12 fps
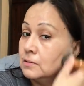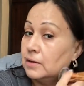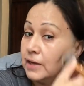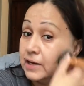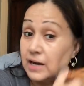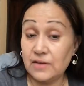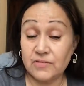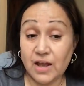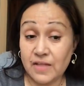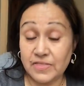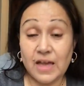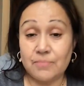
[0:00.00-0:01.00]
And I've
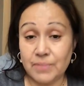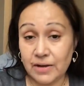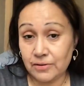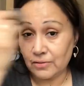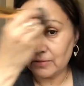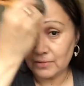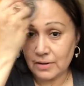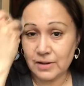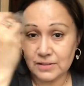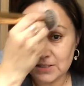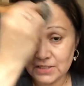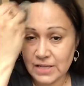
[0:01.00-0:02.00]
got that bottle
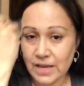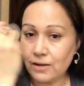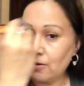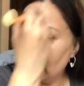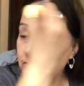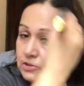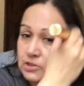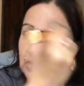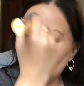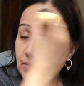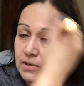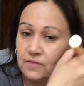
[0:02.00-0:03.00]
on sale, which is
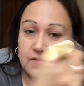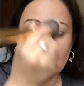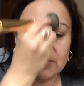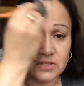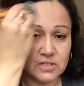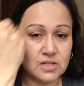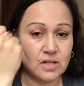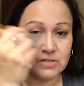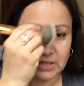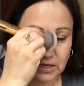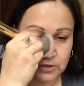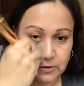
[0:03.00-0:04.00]
normally like $5 or $6. I
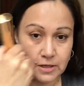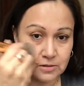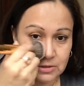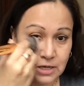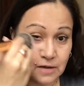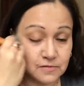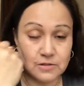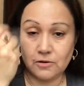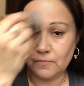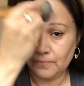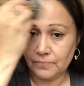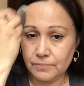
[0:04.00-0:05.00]
got $2 off, so
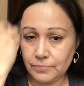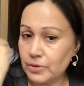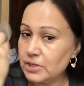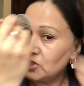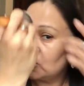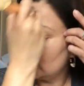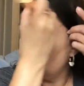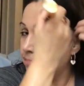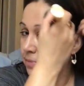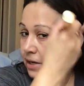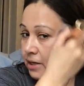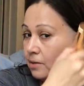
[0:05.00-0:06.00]
pretty cheap
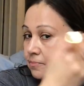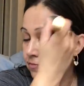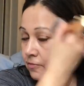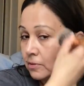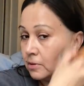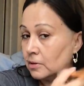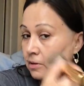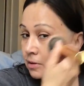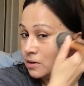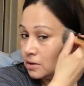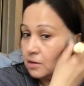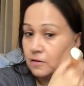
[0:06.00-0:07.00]
makeup
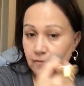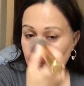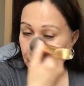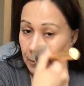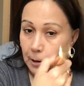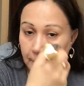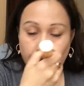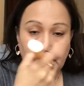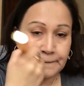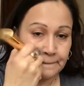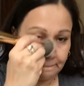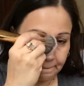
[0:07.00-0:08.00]
for what
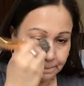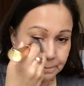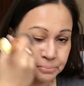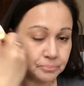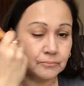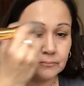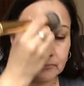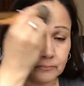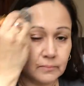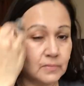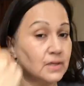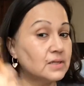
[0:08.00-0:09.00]

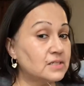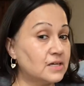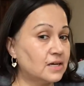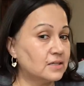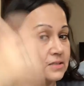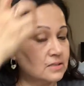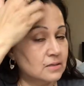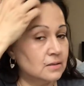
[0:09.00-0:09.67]
it does.